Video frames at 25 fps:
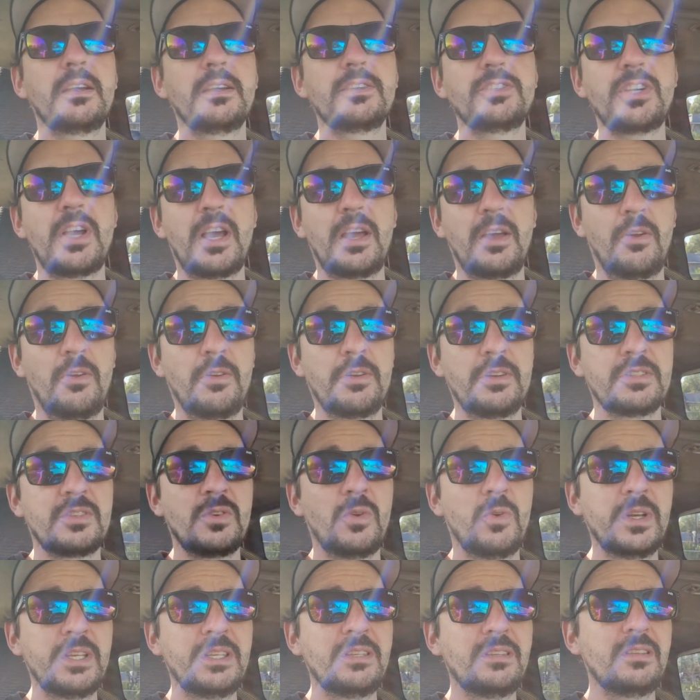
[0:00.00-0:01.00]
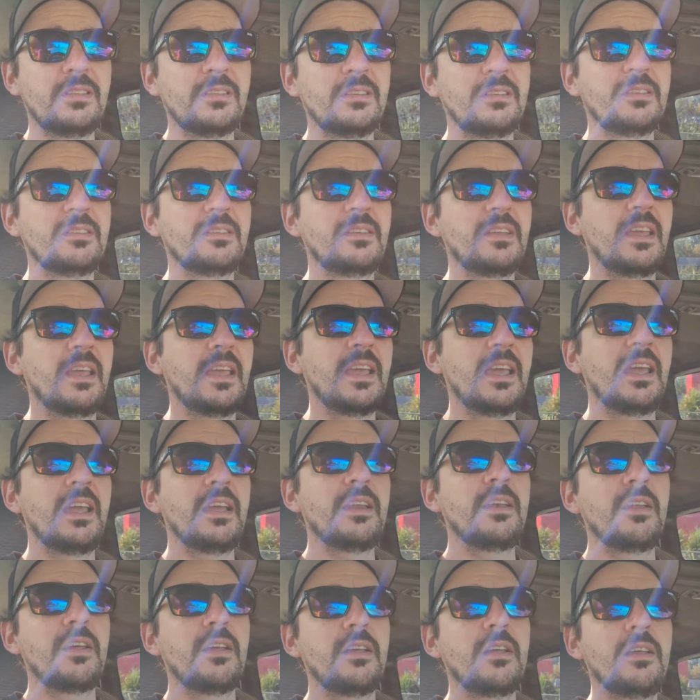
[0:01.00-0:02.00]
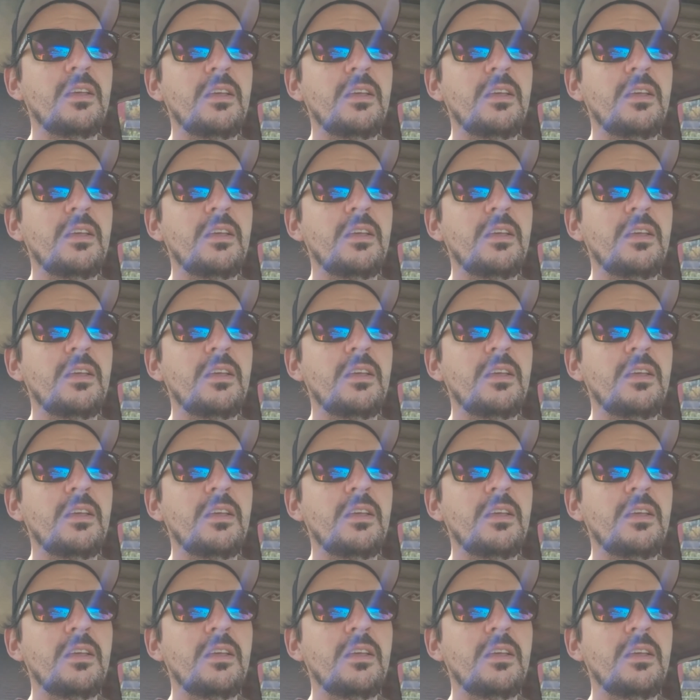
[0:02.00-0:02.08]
chuck it on his hoist, and